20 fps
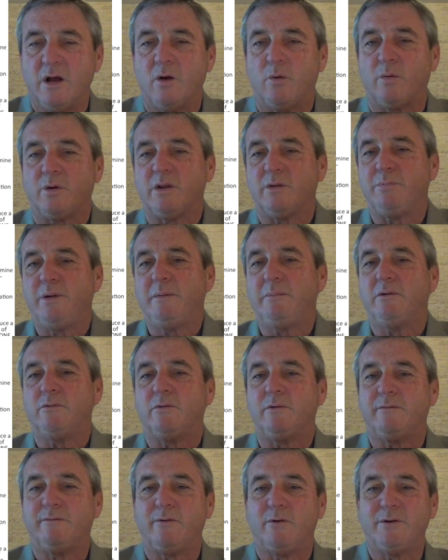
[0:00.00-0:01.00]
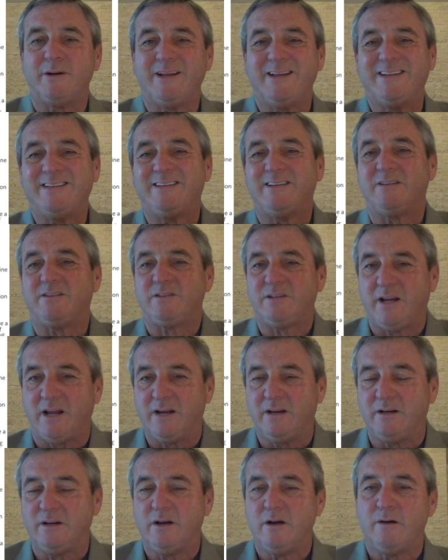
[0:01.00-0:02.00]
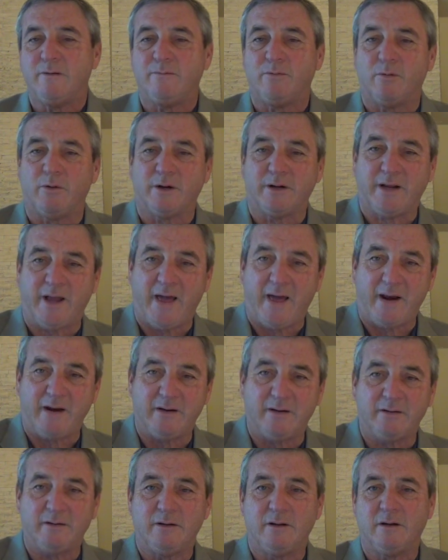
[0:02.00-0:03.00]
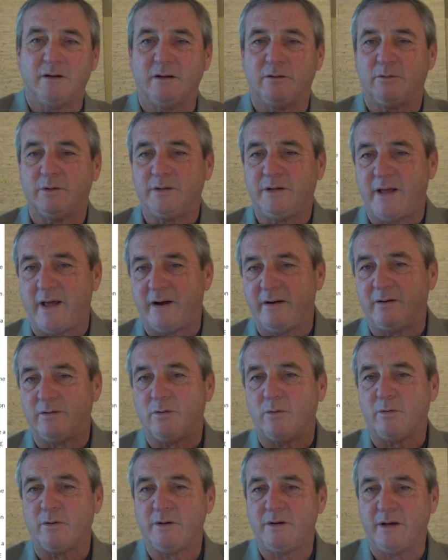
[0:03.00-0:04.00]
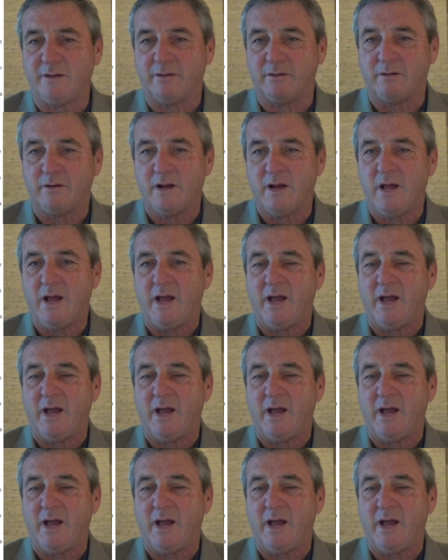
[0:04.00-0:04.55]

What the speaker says: where the people would vote in the state for a candidate, one candidate or another,